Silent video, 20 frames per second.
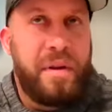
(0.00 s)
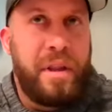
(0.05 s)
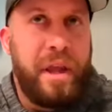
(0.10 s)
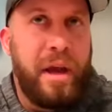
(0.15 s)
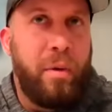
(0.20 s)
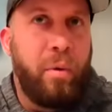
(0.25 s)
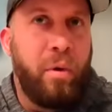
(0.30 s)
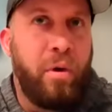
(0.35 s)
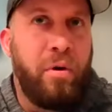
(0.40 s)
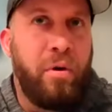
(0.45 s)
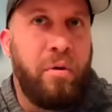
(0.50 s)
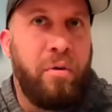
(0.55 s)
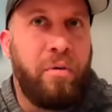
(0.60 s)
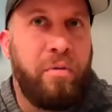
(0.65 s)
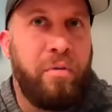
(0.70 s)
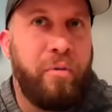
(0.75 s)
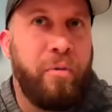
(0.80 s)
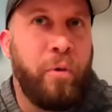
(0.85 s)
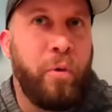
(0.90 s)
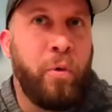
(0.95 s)
There were
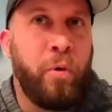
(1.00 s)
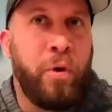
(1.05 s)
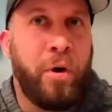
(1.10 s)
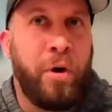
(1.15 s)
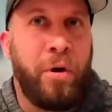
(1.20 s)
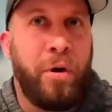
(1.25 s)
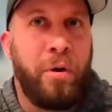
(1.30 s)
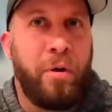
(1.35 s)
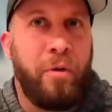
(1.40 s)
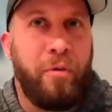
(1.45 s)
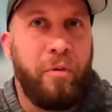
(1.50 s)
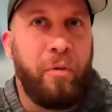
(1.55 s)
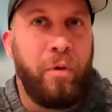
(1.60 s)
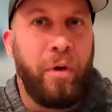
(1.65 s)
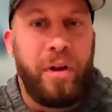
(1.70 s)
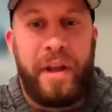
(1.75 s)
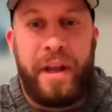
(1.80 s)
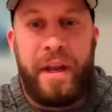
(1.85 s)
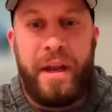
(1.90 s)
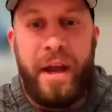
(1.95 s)
4
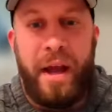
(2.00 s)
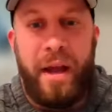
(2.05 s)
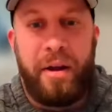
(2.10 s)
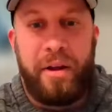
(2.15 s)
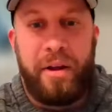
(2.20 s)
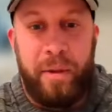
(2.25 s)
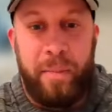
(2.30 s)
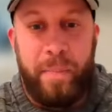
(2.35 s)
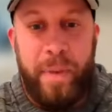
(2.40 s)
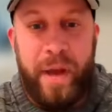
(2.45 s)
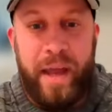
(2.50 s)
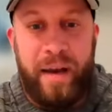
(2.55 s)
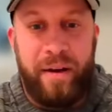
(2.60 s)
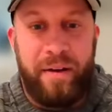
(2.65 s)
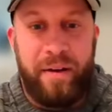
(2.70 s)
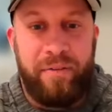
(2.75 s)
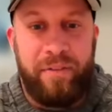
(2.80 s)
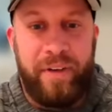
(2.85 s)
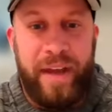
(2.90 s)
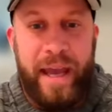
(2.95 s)
really
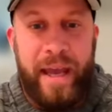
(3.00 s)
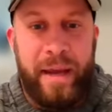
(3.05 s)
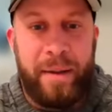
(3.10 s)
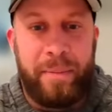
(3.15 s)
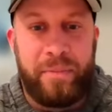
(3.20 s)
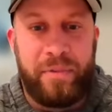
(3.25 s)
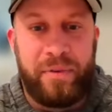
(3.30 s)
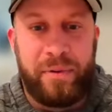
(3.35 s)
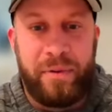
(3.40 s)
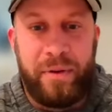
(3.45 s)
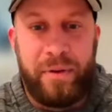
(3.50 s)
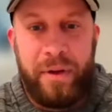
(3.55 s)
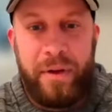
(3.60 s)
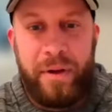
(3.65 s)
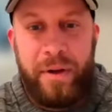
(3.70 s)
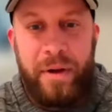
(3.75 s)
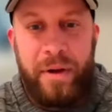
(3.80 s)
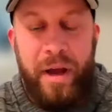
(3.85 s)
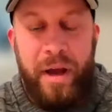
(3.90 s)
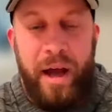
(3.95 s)
competitive games.
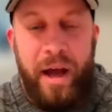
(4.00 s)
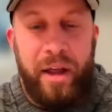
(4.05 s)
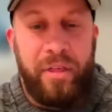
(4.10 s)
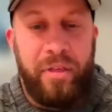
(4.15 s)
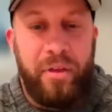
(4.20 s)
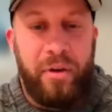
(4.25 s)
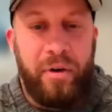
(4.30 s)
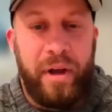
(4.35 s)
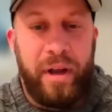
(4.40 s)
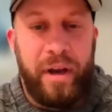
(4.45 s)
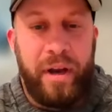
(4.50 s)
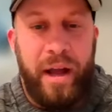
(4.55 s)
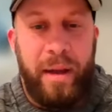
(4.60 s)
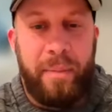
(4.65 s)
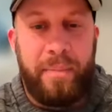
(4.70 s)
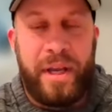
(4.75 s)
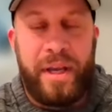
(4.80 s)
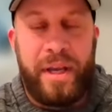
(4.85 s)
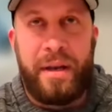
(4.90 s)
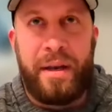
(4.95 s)
I thought.
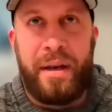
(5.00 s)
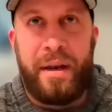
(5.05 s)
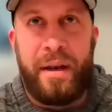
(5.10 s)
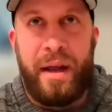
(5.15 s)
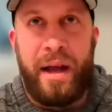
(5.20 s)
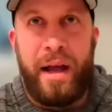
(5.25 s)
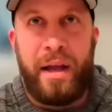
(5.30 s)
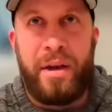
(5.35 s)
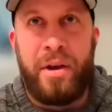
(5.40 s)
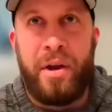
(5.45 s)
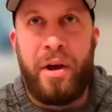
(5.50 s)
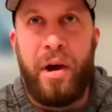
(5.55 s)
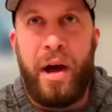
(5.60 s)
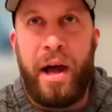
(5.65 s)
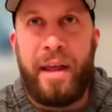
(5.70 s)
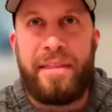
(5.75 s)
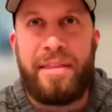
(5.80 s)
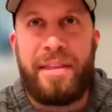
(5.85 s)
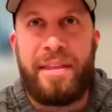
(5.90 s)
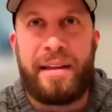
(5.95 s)
I mean,
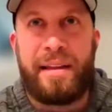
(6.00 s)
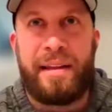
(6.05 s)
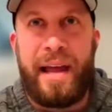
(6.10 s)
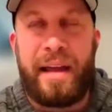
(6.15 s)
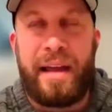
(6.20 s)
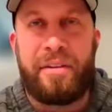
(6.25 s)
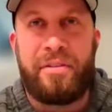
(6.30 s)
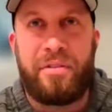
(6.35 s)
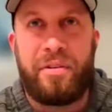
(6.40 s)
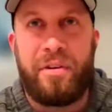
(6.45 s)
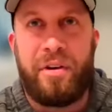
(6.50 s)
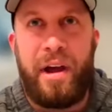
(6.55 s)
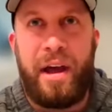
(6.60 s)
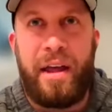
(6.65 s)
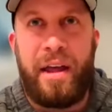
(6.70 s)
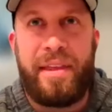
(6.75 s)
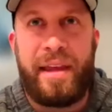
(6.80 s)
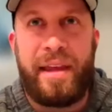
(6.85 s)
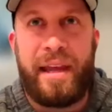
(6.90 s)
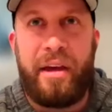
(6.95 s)
I think Lancaster.
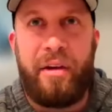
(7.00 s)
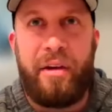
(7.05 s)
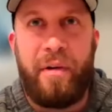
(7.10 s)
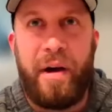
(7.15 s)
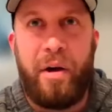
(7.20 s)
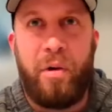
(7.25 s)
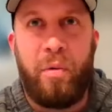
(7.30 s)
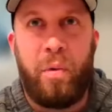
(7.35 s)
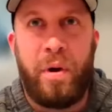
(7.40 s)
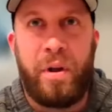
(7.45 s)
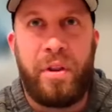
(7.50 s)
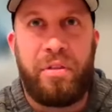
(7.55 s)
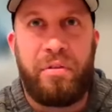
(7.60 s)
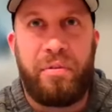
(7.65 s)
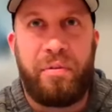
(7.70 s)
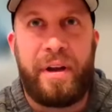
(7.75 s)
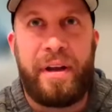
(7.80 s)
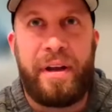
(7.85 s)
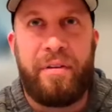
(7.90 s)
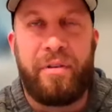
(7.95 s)
I think LL won
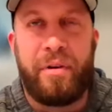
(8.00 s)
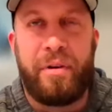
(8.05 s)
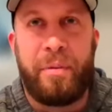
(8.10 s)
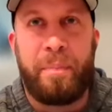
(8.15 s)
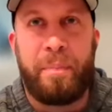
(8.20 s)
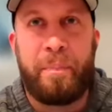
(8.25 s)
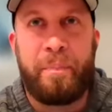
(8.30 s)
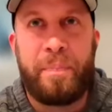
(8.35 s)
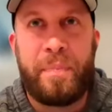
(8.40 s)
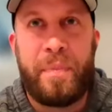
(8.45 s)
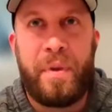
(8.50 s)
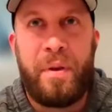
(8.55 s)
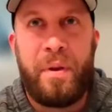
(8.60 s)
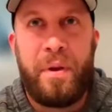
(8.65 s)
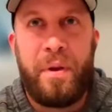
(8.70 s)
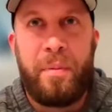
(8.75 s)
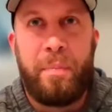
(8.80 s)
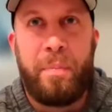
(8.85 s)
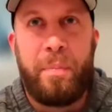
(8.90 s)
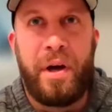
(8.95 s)
3 of them,
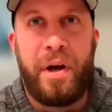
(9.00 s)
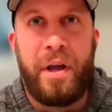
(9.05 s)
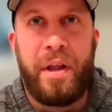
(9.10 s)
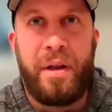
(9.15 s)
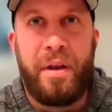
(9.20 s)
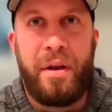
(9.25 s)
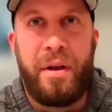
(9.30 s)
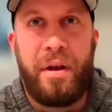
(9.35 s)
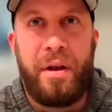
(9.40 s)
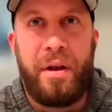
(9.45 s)
but